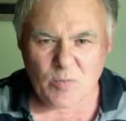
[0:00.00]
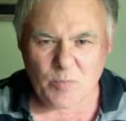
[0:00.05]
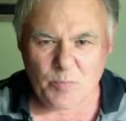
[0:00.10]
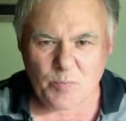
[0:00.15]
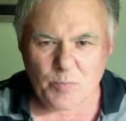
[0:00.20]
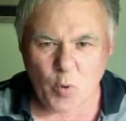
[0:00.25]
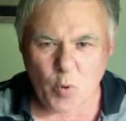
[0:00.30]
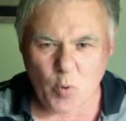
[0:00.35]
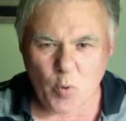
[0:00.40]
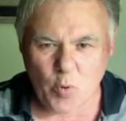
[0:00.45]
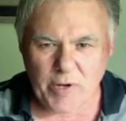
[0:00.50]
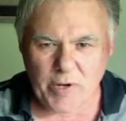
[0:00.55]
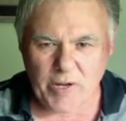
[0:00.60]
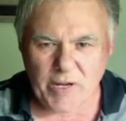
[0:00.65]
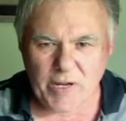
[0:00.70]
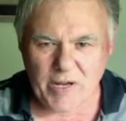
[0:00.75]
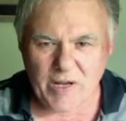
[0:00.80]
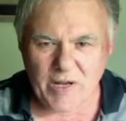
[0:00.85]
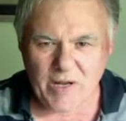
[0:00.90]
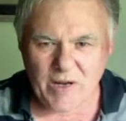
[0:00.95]
pawn
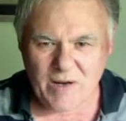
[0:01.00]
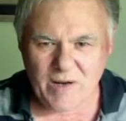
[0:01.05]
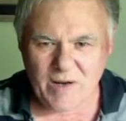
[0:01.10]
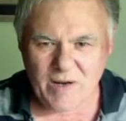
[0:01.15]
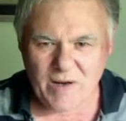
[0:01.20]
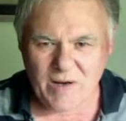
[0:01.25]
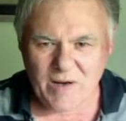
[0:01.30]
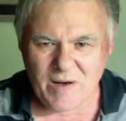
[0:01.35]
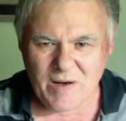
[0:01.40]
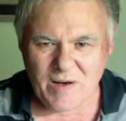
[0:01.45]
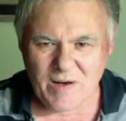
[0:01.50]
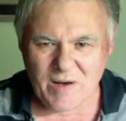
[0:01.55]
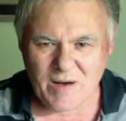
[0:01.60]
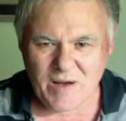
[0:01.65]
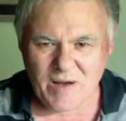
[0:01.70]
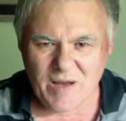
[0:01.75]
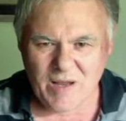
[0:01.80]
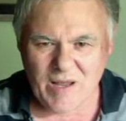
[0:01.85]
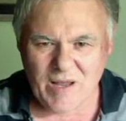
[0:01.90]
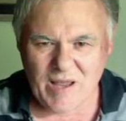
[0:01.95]
here,
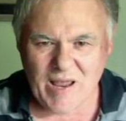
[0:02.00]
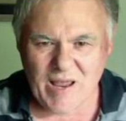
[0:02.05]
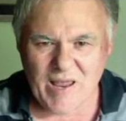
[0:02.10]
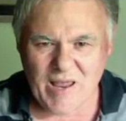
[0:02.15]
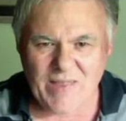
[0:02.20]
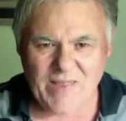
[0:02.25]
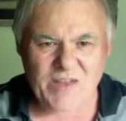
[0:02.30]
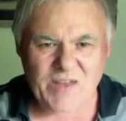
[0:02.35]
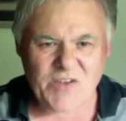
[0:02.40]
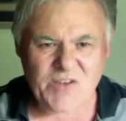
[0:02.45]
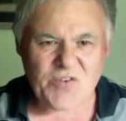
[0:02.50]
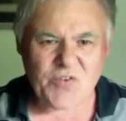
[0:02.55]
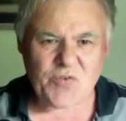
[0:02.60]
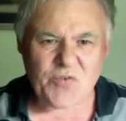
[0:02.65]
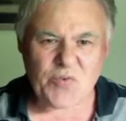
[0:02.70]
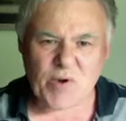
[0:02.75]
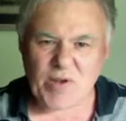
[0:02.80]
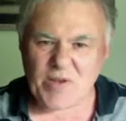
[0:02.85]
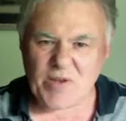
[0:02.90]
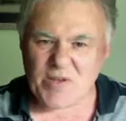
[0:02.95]
and that just
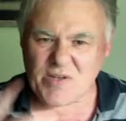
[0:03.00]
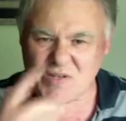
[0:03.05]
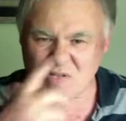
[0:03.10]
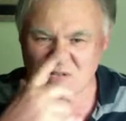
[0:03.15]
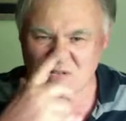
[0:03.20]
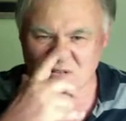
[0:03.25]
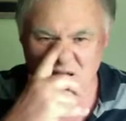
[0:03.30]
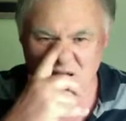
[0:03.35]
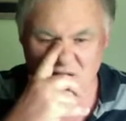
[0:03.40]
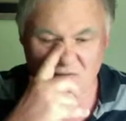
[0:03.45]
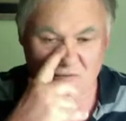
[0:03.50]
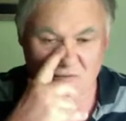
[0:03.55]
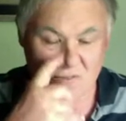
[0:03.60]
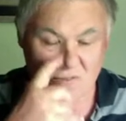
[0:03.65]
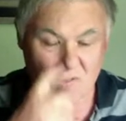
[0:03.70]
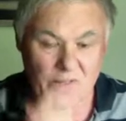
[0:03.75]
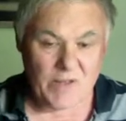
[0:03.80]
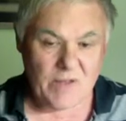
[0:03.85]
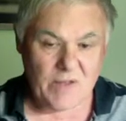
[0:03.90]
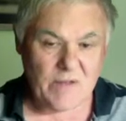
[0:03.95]
threatens
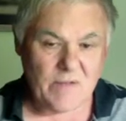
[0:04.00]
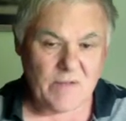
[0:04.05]
everything.